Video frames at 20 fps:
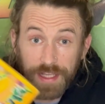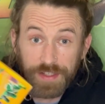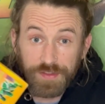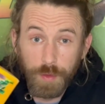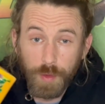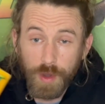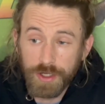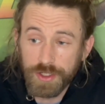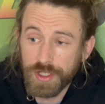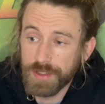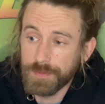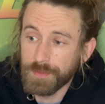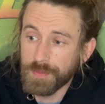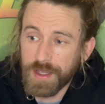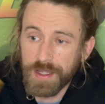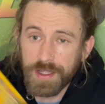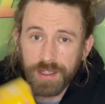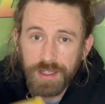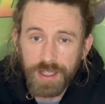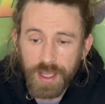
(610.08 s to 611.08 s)
for watching
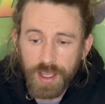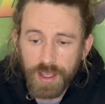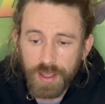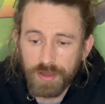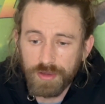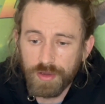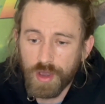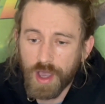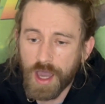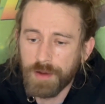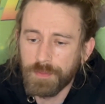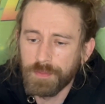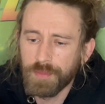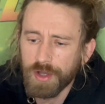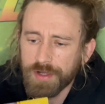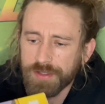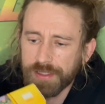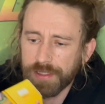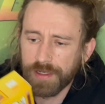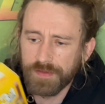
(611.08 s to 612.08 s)
my
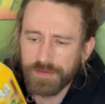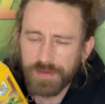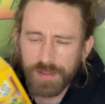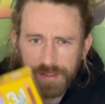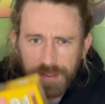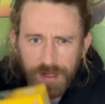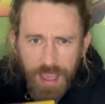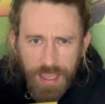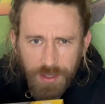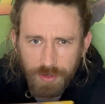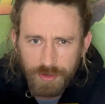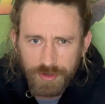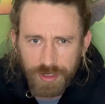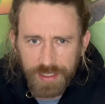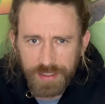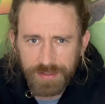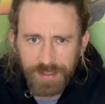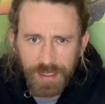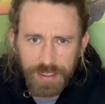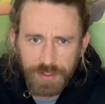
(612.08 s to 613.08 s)
unboxing of this Lego
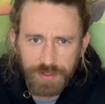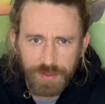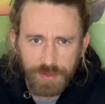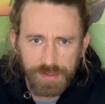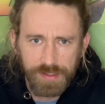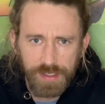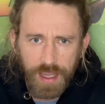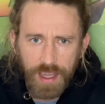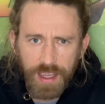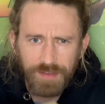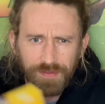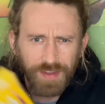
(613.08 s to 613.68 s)
created dinosaur set.